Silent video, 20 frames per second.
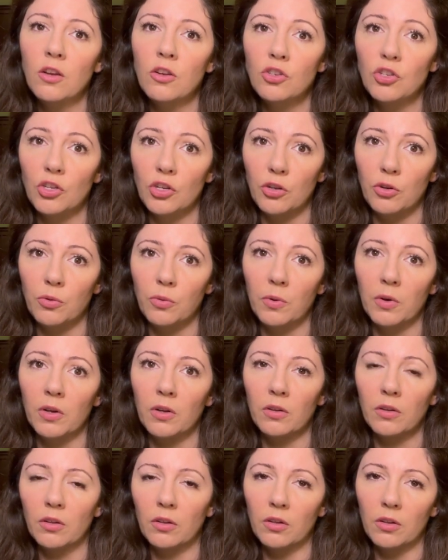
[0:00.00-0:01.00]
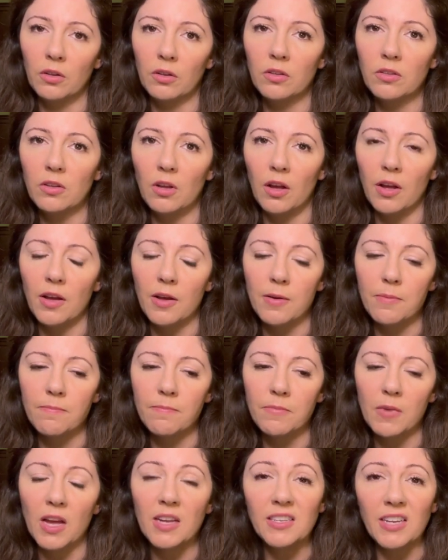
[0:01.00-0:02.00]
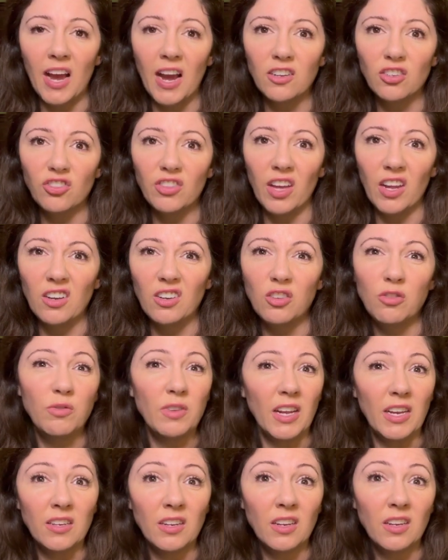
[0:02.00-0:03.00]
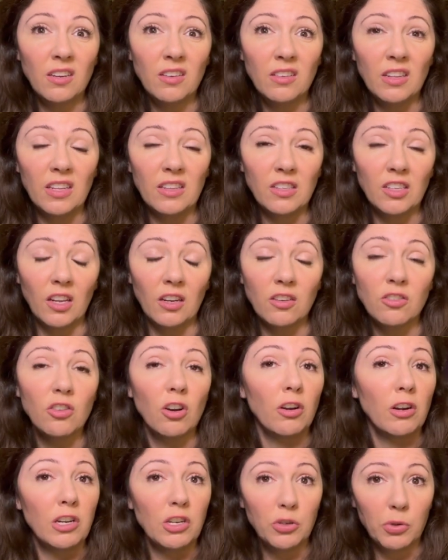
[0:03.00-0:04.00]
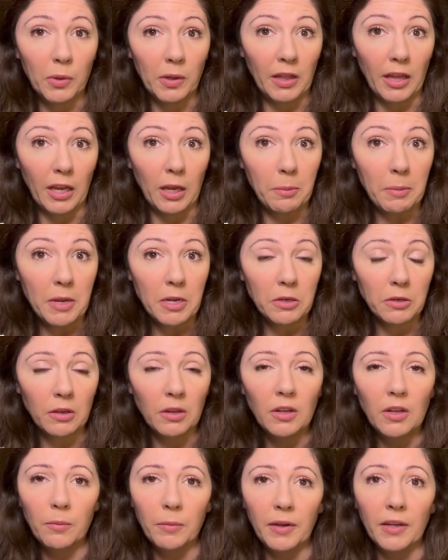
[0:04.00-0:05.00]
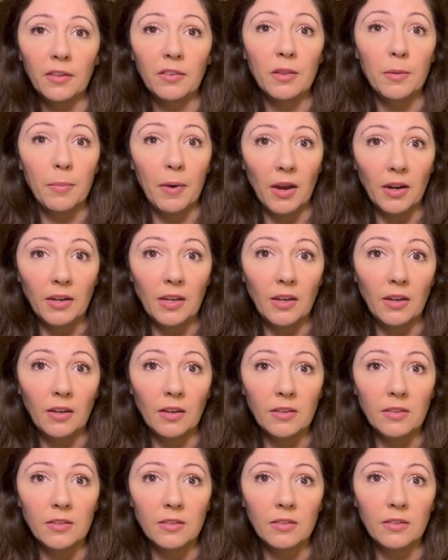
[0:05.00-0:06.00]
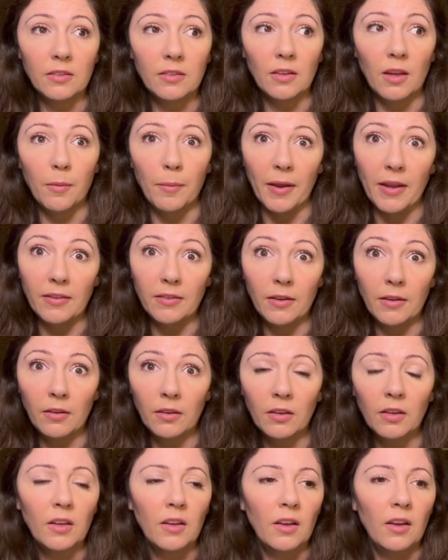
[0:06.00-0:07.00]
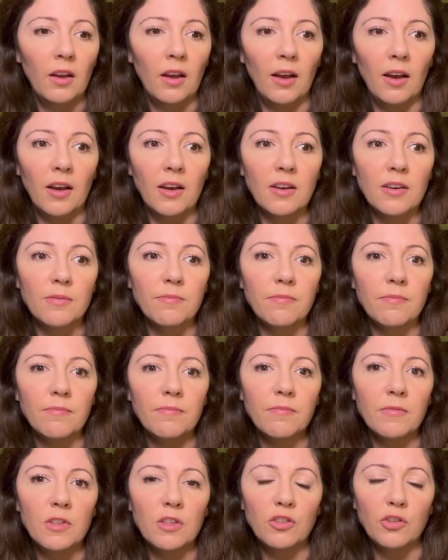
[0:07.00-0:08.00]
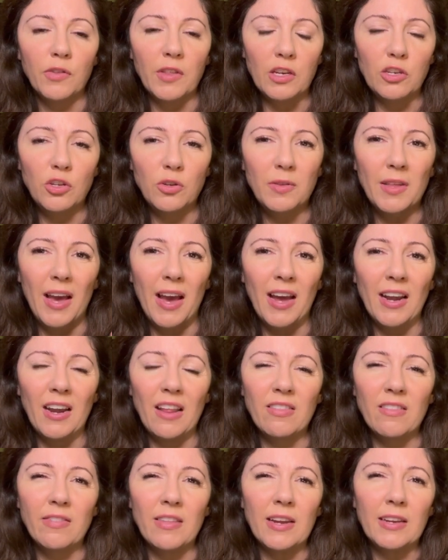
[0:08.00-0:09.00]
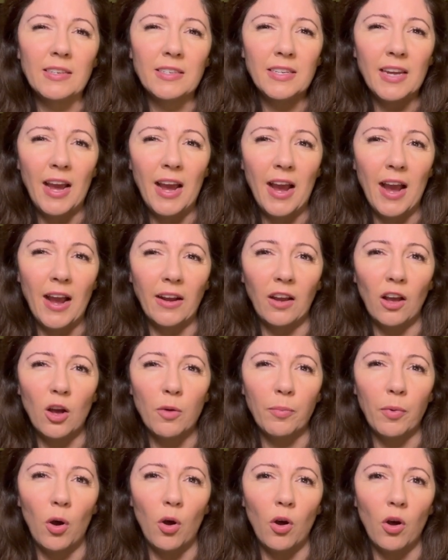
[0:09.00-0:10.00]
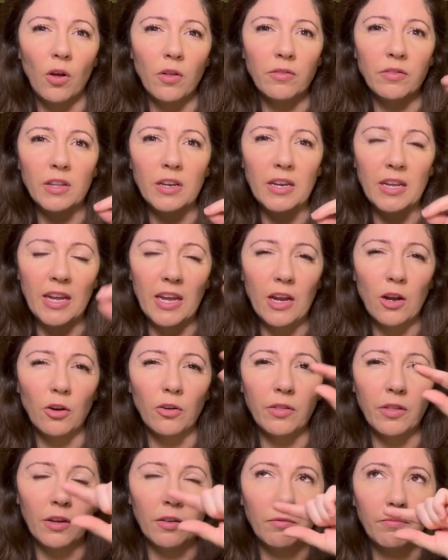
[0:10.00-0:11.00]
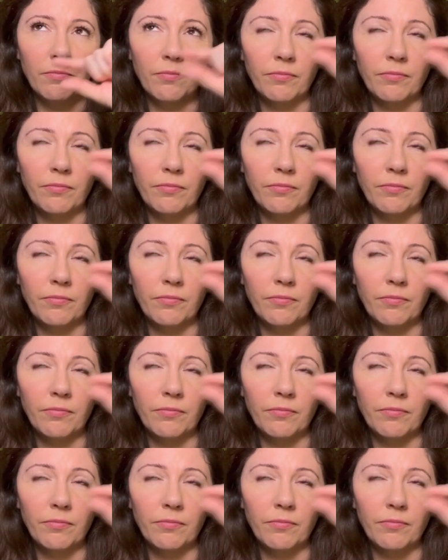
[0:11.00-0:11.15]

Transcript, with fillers: to um, attach that new tendon that's going to turn into a ligament because the body is amazing. Um, so they do that and then they tack up on the knee or the